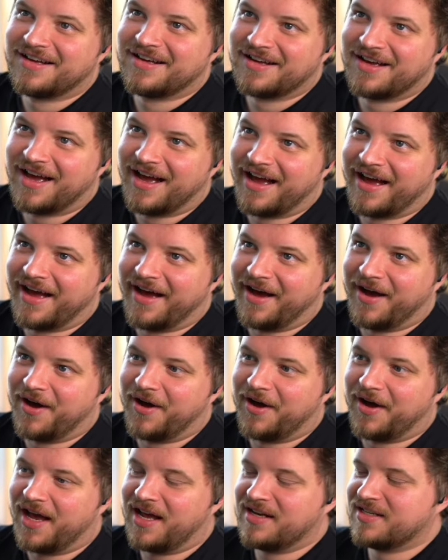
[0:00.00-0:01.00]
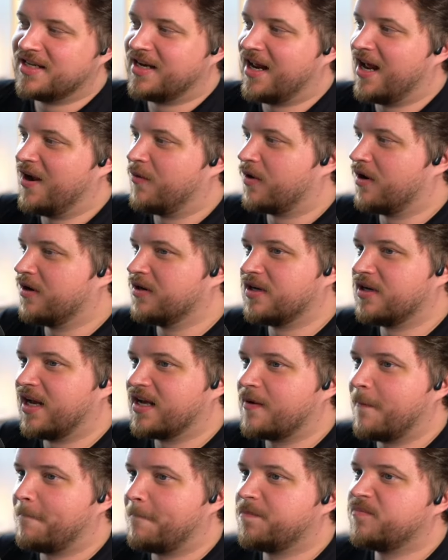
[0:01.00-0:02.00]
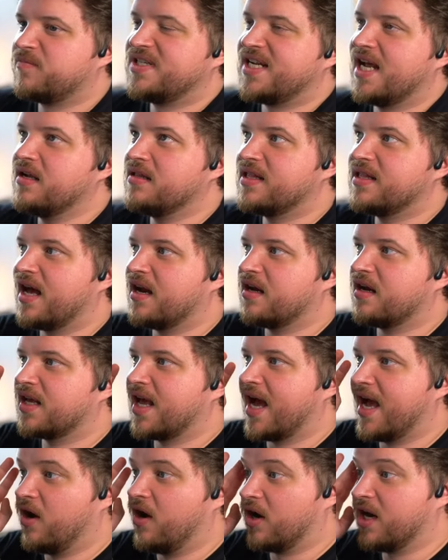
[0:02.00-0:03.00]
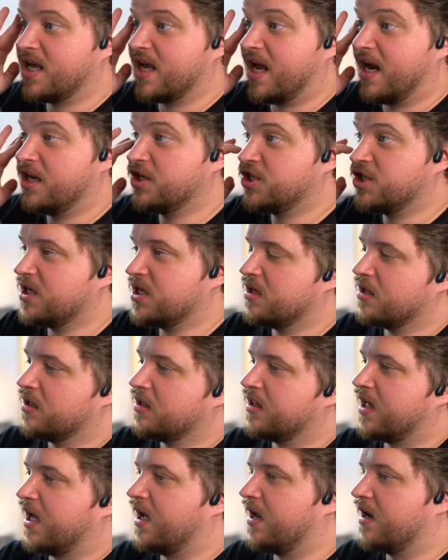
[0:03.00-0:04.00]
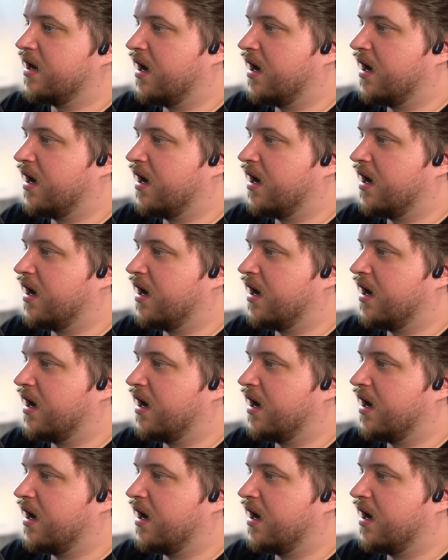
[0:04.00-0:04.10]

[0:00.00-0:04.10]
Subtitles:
And today we're like, take that chaotic energy that